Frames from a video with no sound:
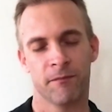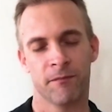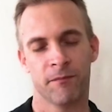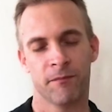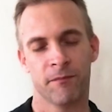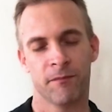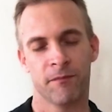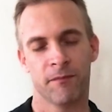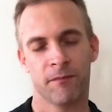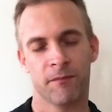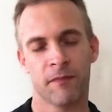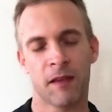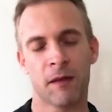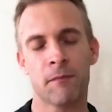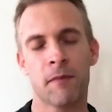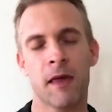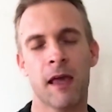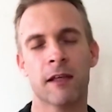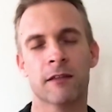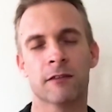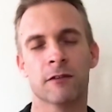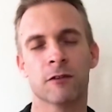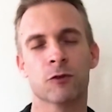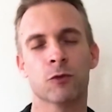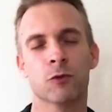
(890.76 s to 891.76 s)
that makes
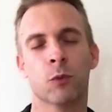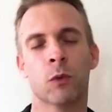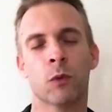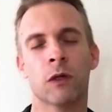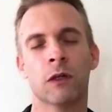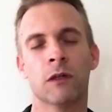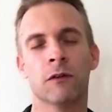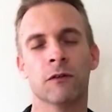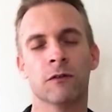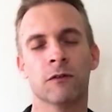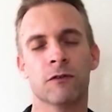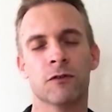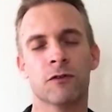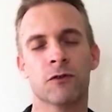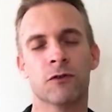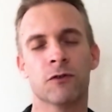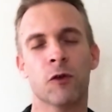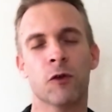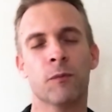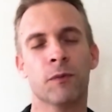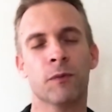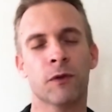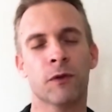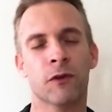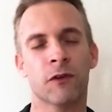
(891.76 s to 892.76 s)
this world so
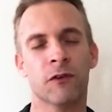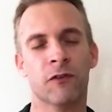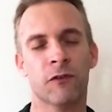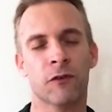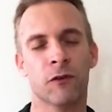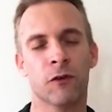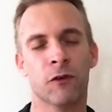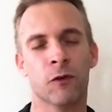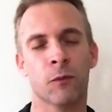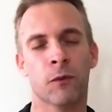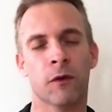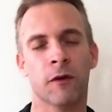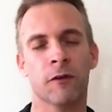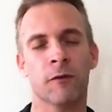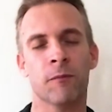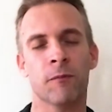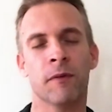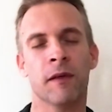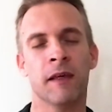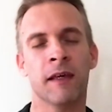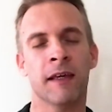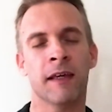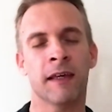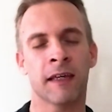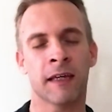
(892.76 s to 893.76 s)
beautiful and worth
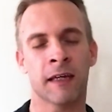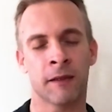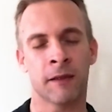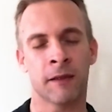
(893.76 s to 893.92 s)
being in.